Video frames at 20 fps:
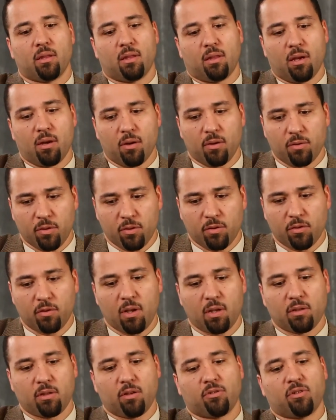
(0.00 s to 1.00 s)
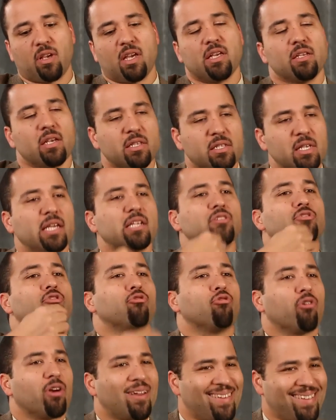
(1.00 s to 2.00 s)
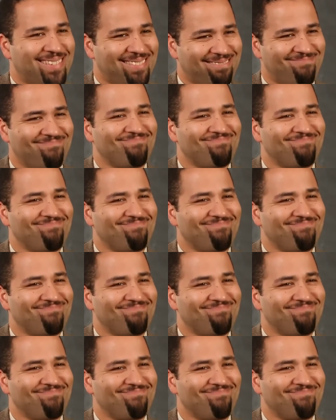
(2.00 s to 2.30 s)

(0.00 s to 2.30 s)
there's a sense there's in, it's integrated.